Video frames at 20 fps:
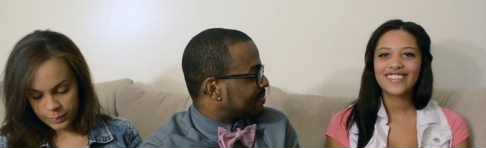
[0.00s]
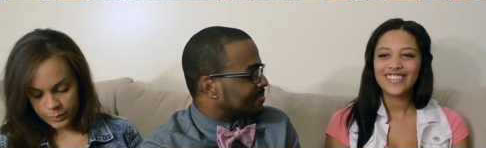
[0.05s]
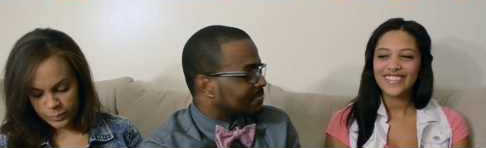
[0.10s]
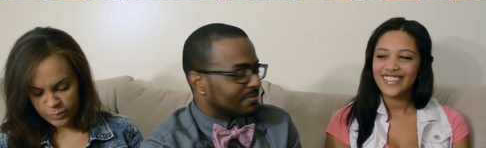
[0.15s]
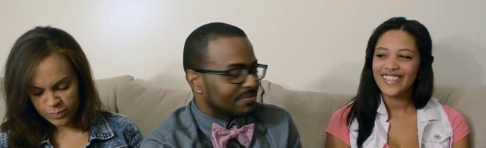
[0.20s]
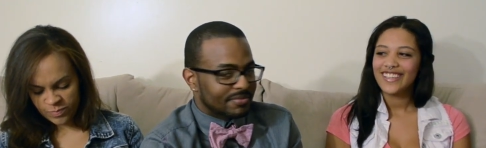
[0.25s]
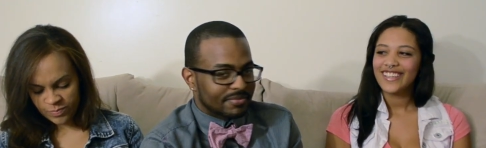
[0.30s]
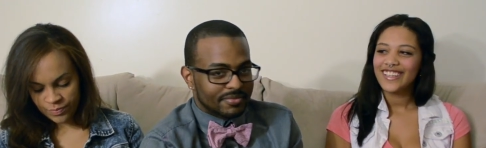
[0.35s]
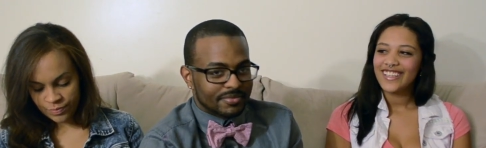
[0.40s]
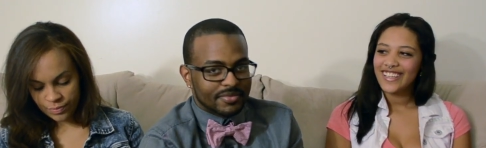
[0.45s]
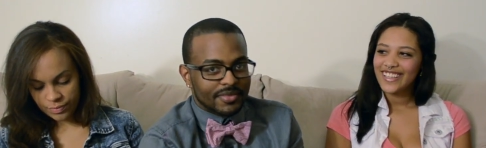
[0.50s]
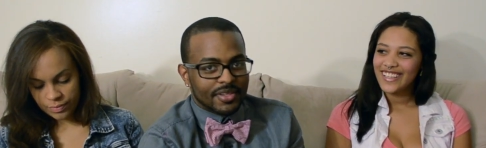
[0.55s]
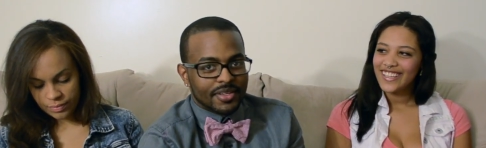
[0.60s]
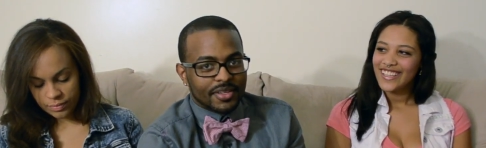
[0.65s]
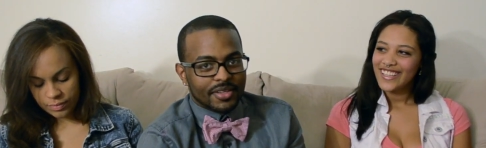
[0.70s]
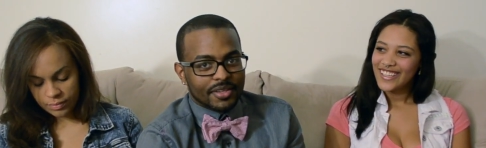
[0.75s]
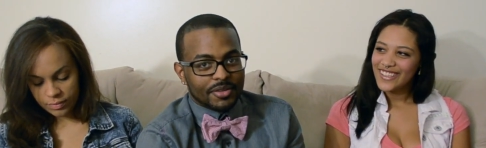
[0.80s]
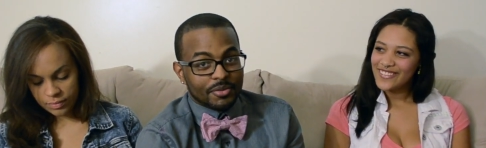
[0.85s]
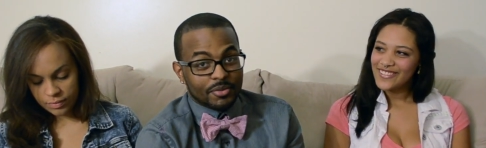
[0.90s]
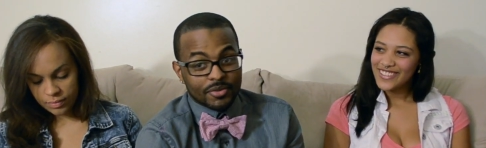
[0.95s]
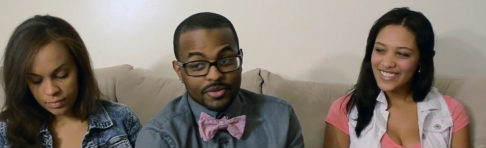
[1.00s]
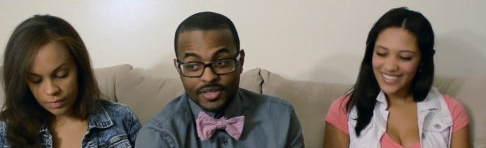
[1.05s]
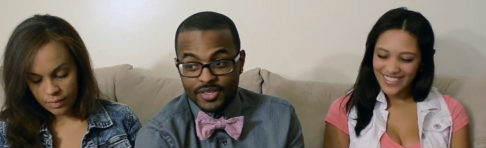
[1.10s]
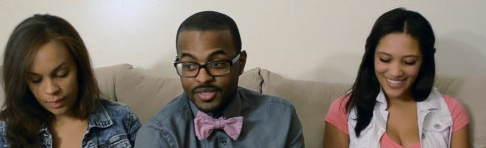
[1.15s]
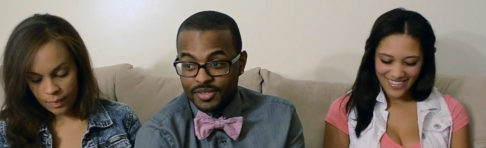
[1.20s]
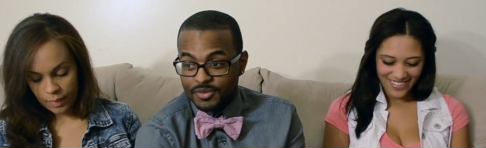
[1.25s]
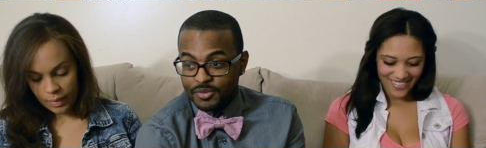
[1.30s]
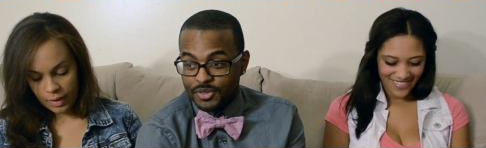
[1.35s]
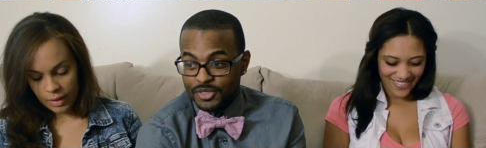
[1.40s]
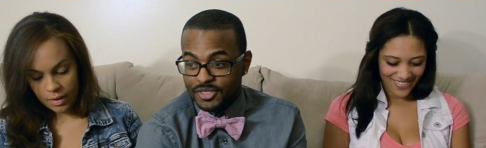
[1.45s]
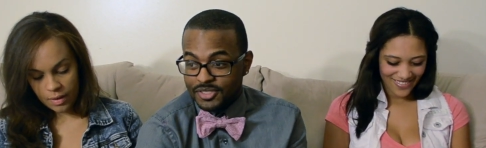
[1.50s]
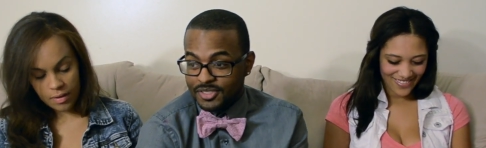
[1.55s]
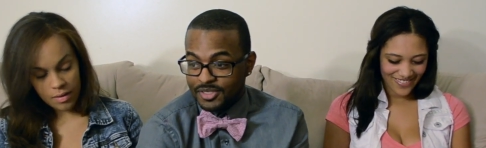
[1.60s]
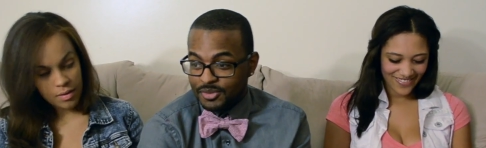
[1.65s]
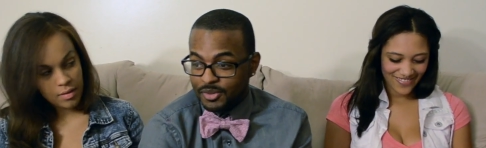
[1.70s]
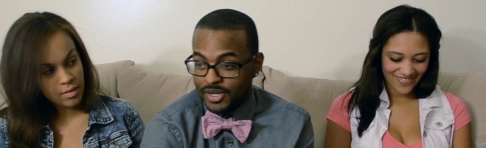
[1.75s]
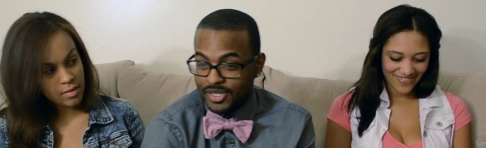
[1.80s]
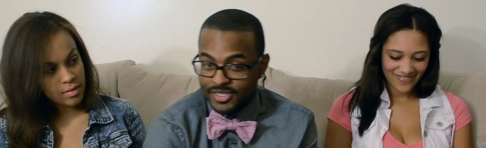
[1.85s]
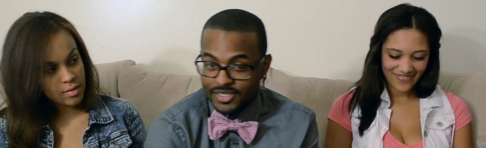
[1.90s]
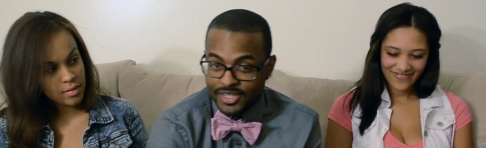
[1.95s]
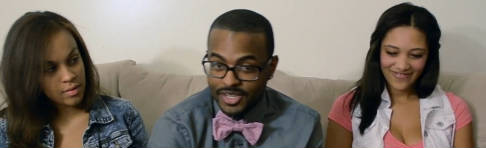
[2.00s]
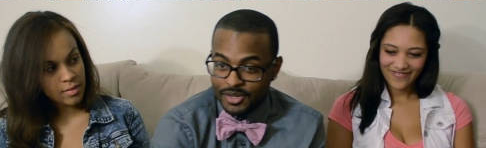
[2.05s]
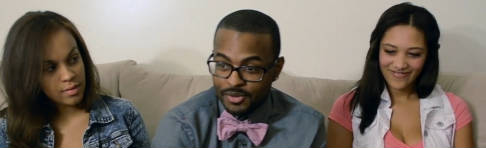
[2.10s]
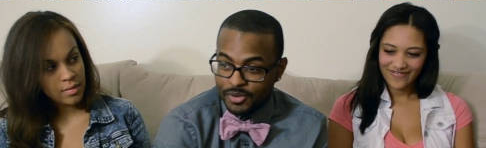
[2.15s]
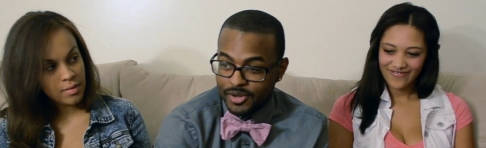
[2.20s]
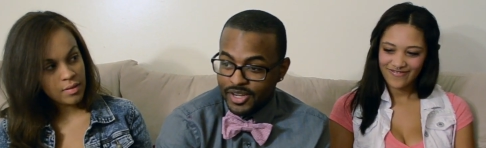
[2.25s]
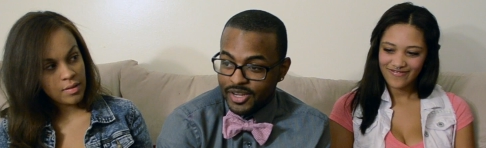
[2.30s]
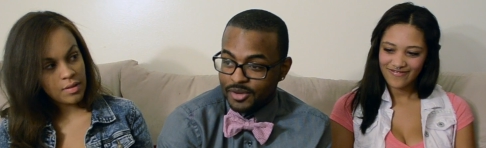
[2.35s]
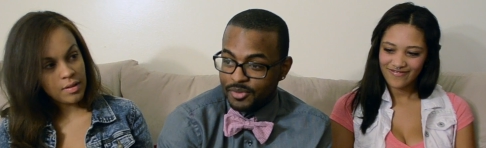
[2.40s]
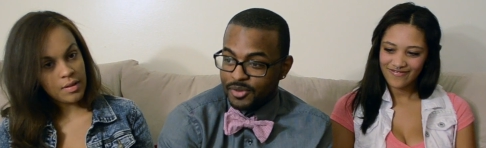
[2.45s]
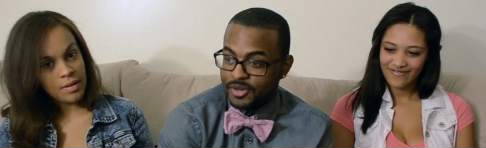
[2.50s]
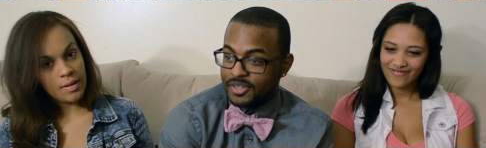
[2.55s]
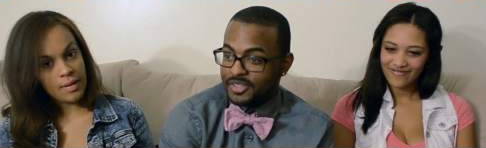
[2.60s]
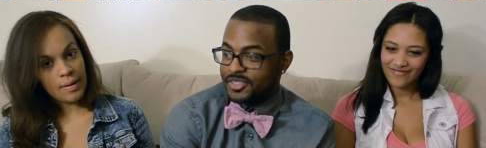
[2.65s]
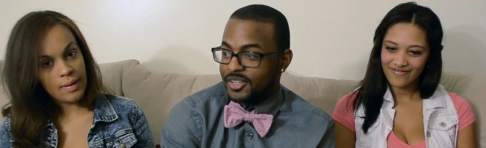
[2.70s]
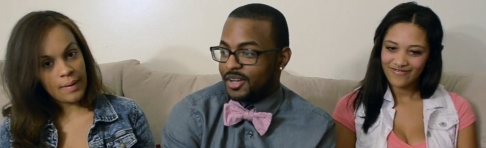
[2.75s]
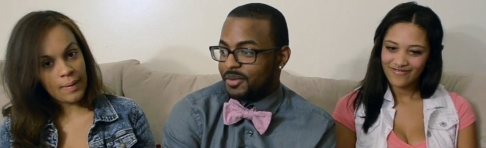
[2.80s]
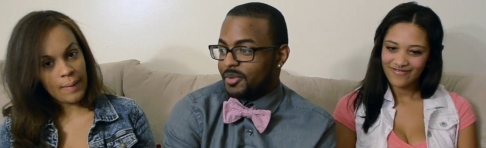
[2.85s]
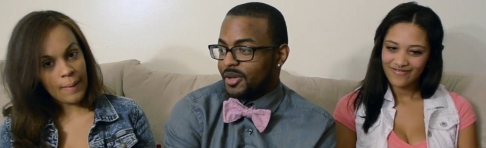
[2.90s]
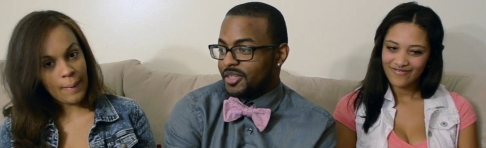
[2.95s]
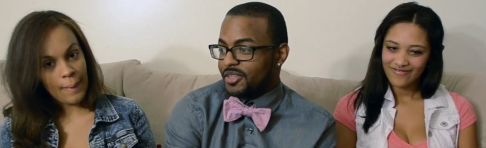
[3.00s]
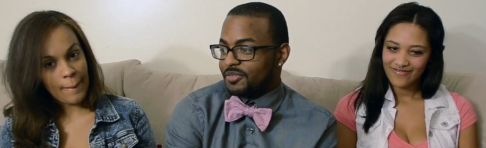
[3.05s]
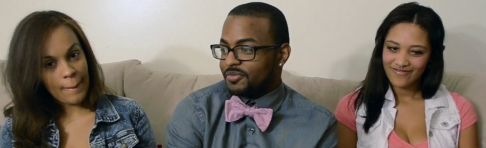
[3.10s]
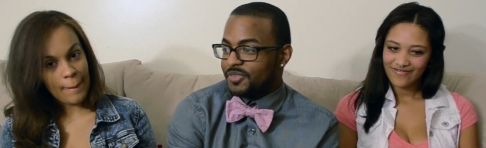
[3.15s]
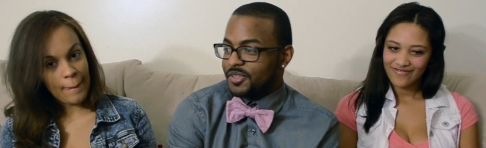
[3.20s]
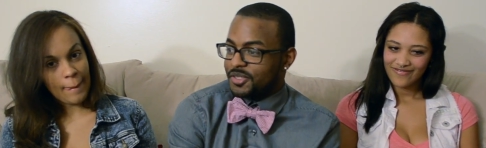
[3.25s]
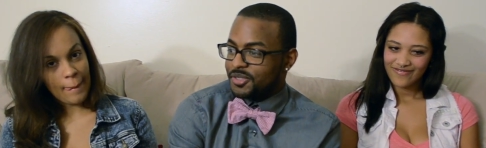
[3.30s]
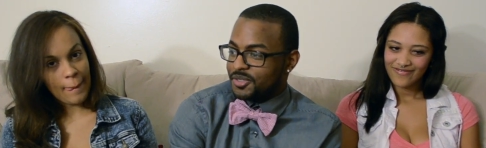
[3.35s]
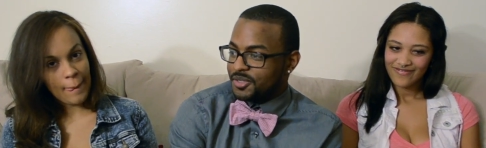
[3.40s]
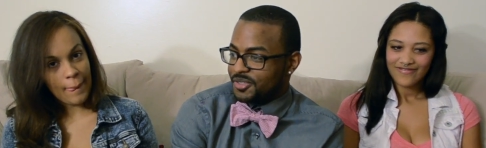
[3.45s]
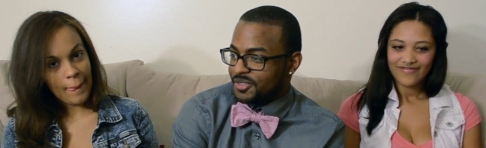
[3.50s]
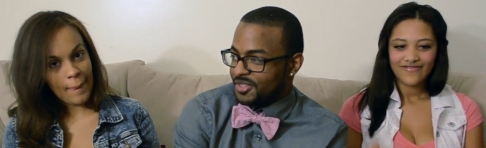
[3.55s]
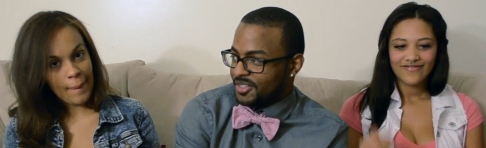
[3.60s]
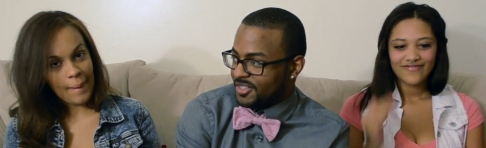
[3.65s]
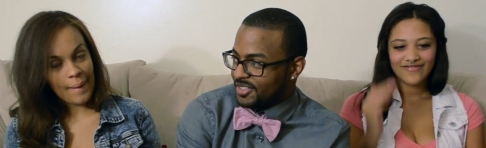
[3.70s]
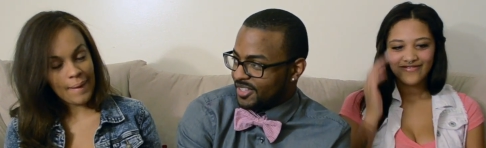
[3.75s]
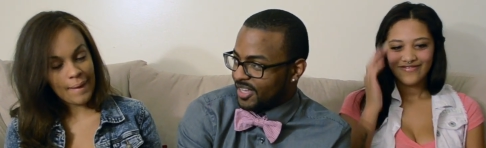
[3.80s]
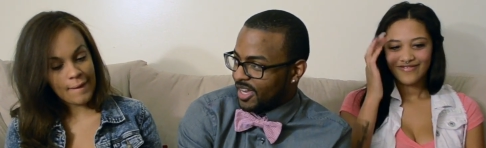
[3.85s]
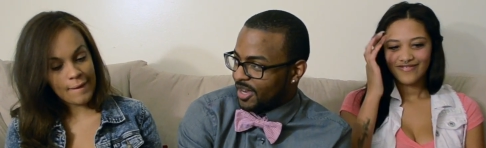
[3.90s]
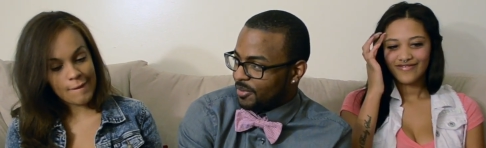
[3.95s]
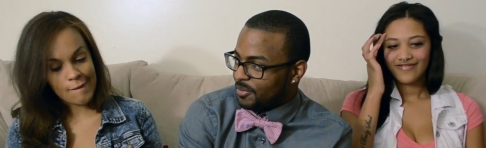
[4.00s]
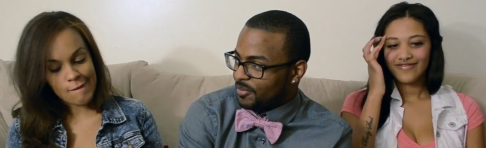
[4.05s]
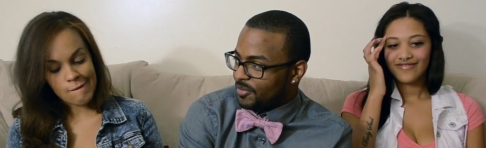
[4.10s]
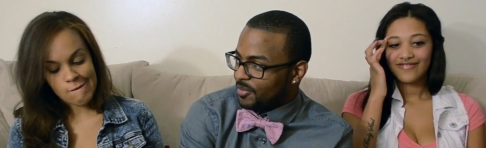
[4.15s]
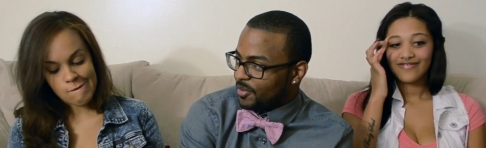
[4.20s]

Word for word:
Speaker 1: Mm-hmm. And with, which is a great segue, we're going to talk about the features on this album.